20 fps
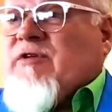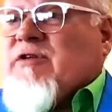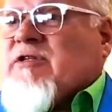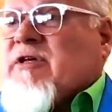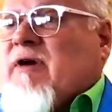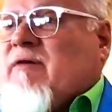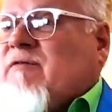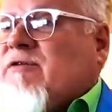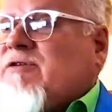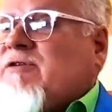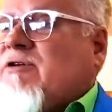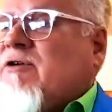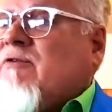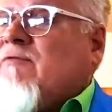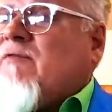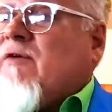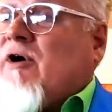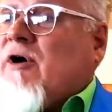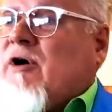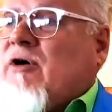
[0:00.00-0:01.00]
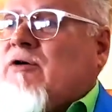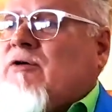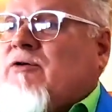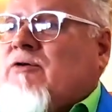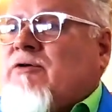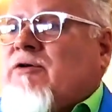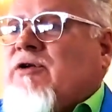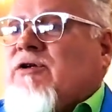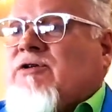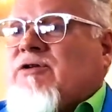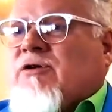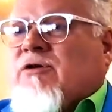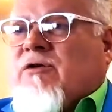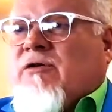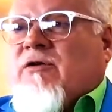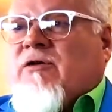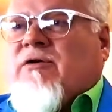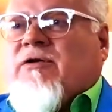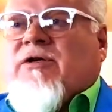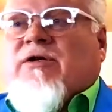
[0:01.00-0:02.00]
discovered so far, who
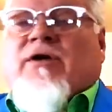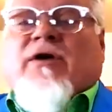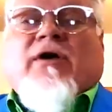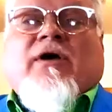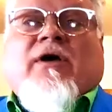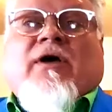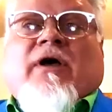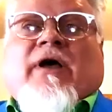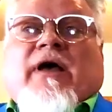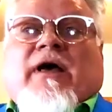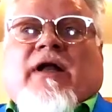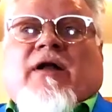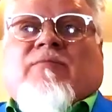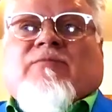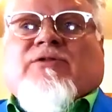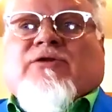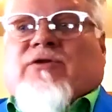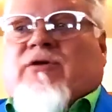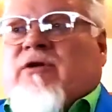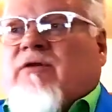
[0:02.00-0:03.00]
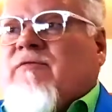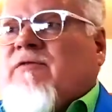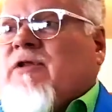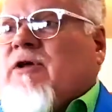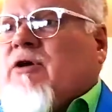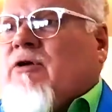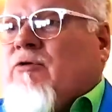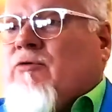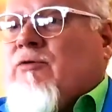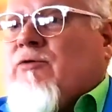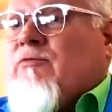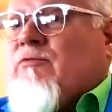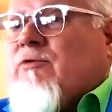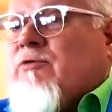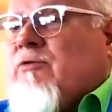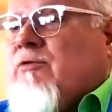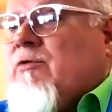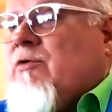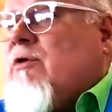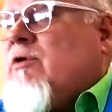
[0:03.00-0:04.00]
discerned and observed the golden
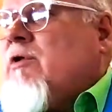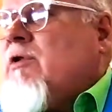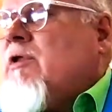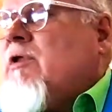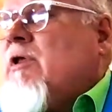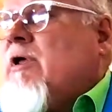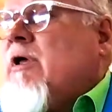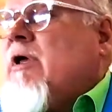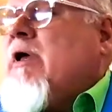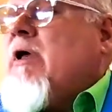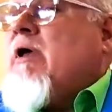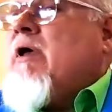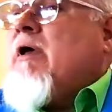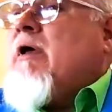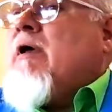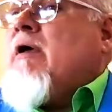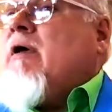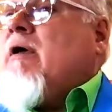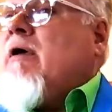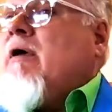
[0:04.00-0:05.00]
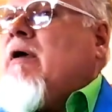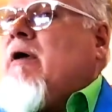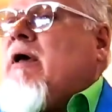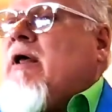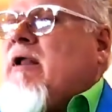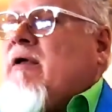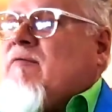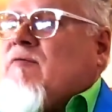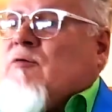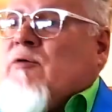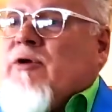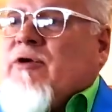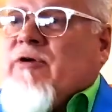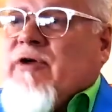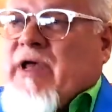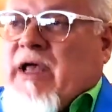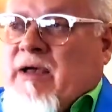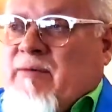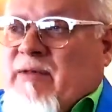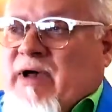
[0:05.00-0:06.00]
rule. And everyone who
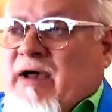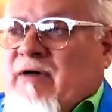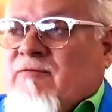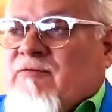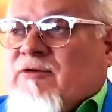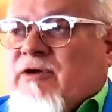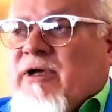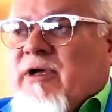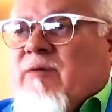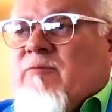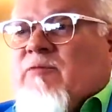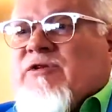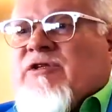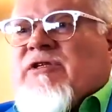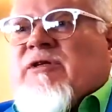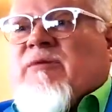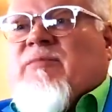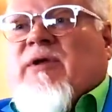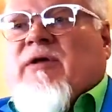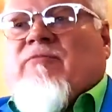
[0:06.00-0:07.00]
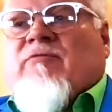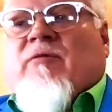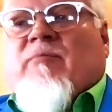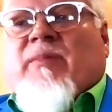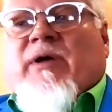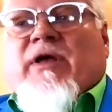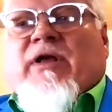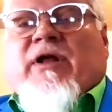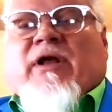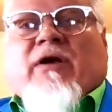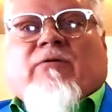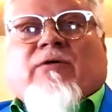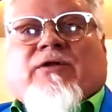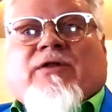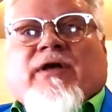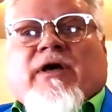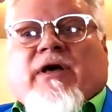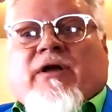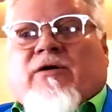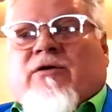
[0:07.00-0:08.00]
came after him was simply repeating
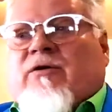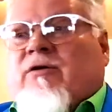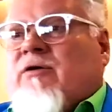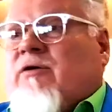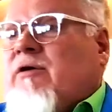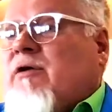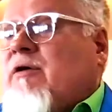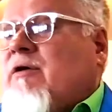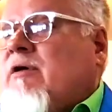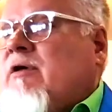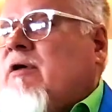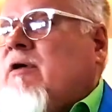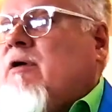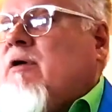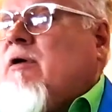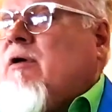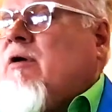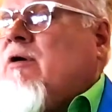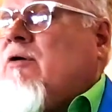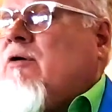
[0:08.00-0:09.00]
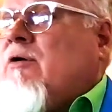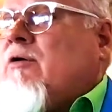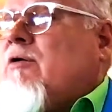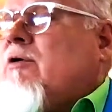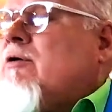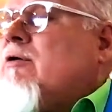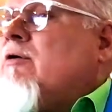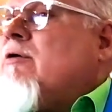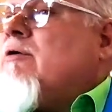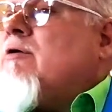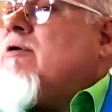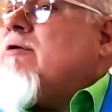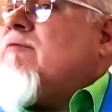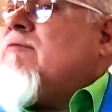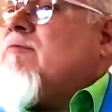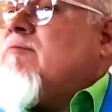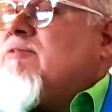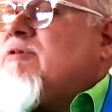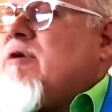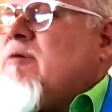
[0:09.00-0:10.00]
what they had heard or learned
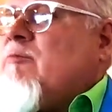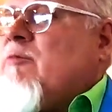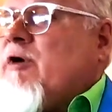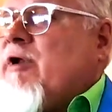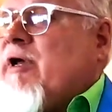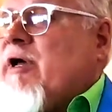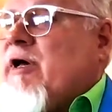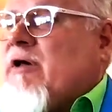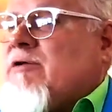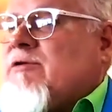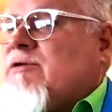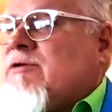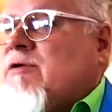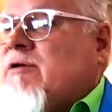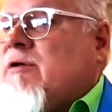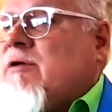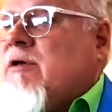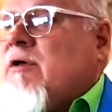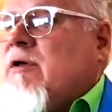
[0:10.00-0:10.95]
from someone else.